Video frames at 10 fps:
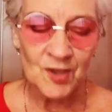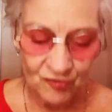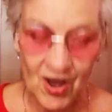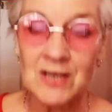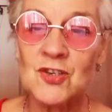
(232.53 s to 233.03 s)

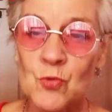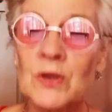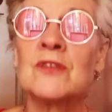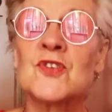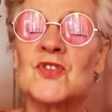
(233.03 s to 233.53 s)
Fudge
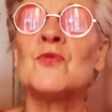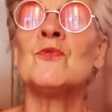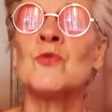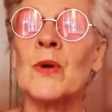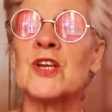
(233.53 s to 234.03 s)
will
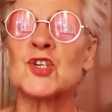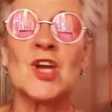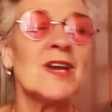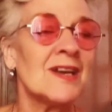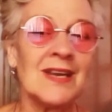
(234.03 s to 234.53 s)
soon wish
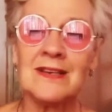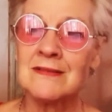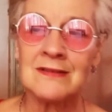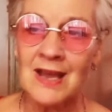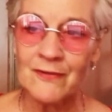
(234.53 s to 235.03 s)
he'd
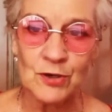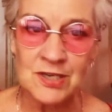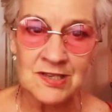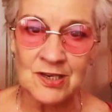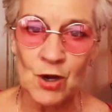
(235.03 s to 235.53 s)
never
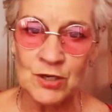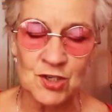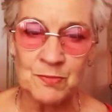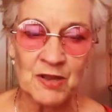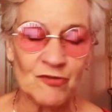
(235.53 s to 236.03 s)

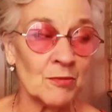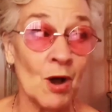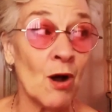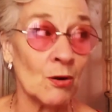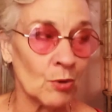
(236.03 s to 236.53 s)
dislodged me from
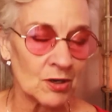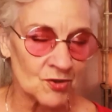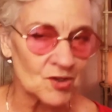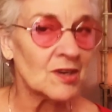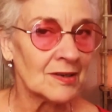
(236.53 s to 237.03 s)

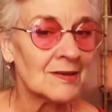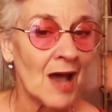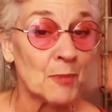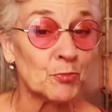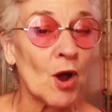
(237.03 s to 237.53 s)
Hogwarts,
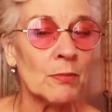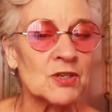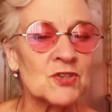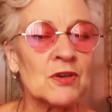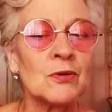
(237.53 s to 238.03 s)
I
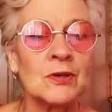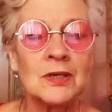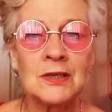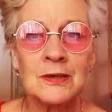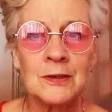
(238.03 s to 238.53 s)
promise you."
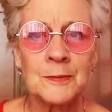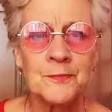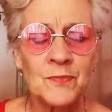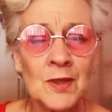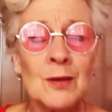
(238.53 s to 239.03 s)

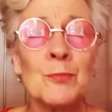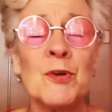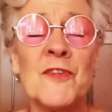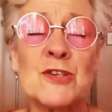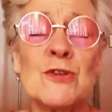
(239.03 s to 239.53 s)

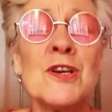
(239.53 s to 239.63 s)
"Professor